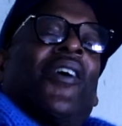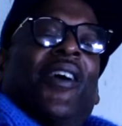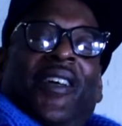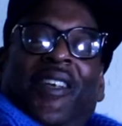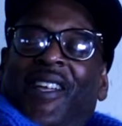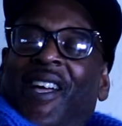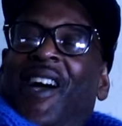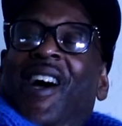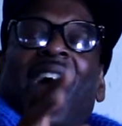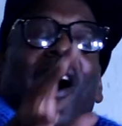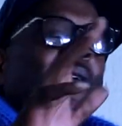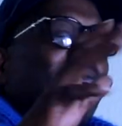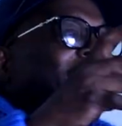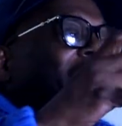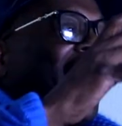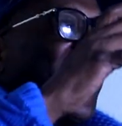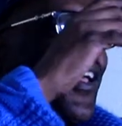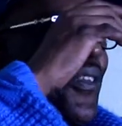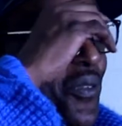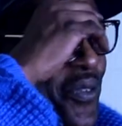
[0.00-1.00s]
okay, I'm
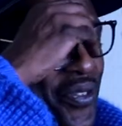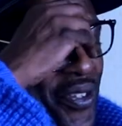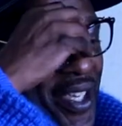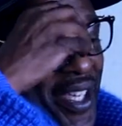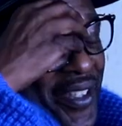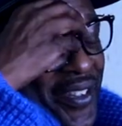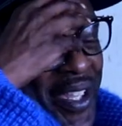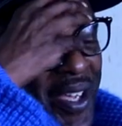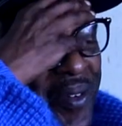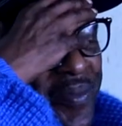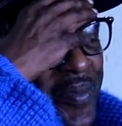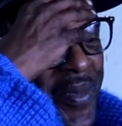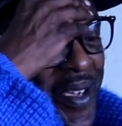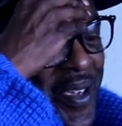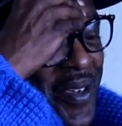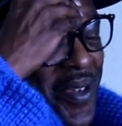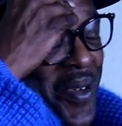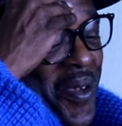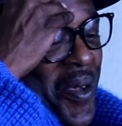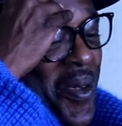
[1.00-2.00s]
glad you said that,
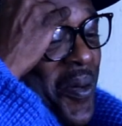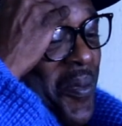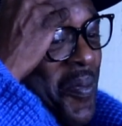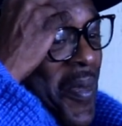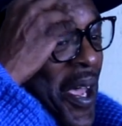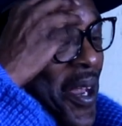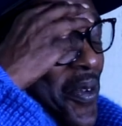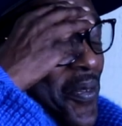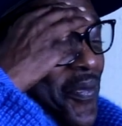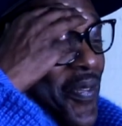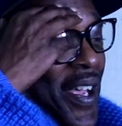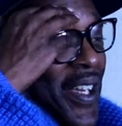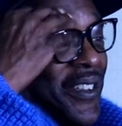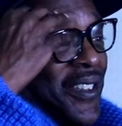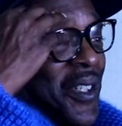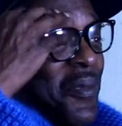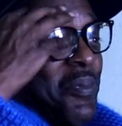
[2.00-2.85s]
man. Matter of fact,